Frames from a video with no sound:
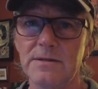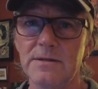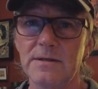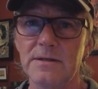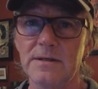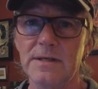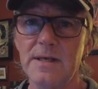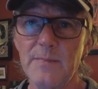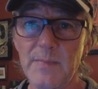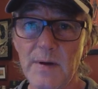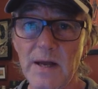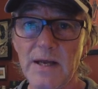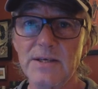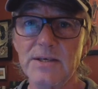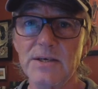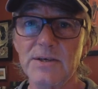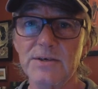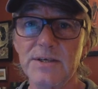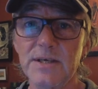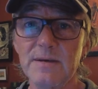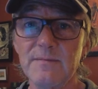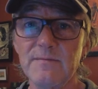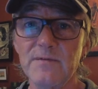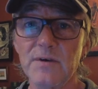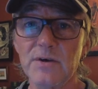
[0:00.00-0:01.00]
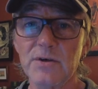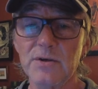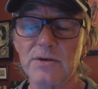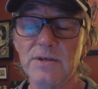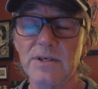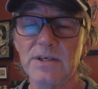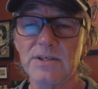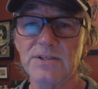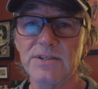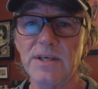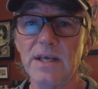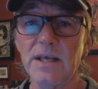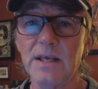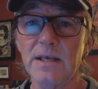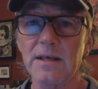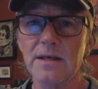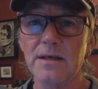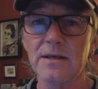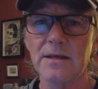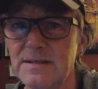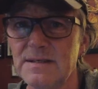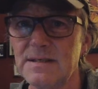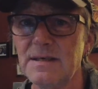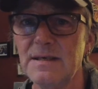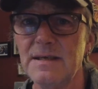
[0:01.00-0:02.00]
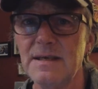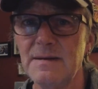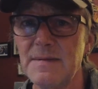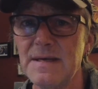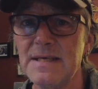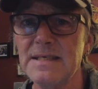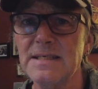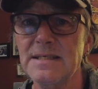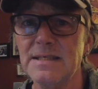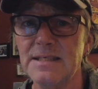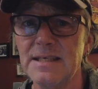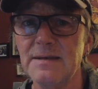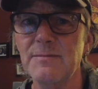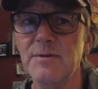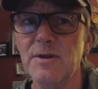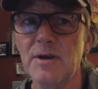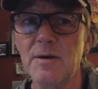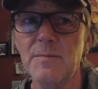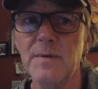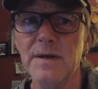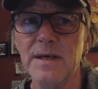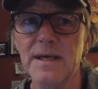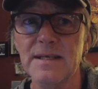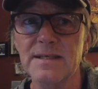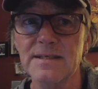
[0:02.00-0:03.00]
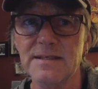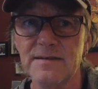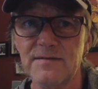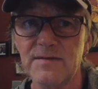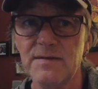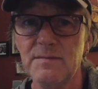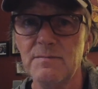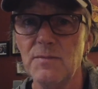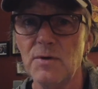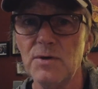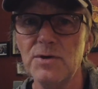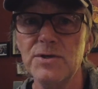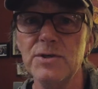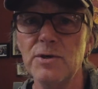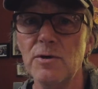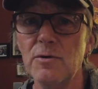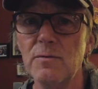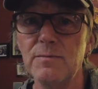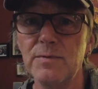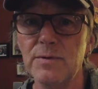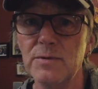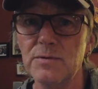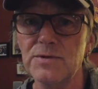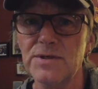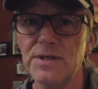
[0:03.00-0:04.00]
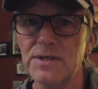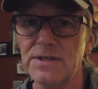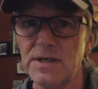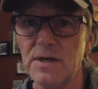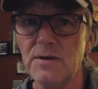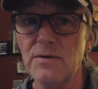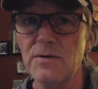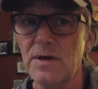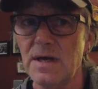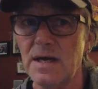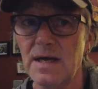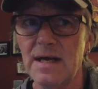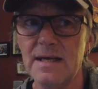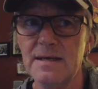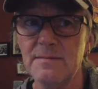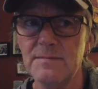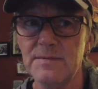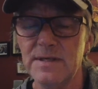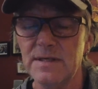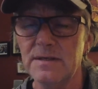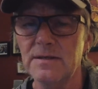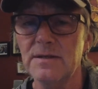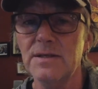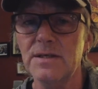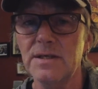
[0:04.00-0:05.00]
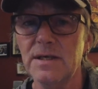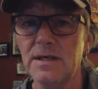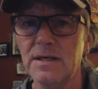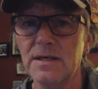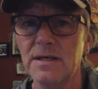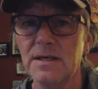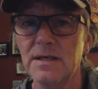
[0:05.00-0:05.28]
Get behind your team, for goodness sake. It's an amazing team they're up against. If Montreal pulls this out, I am telling you,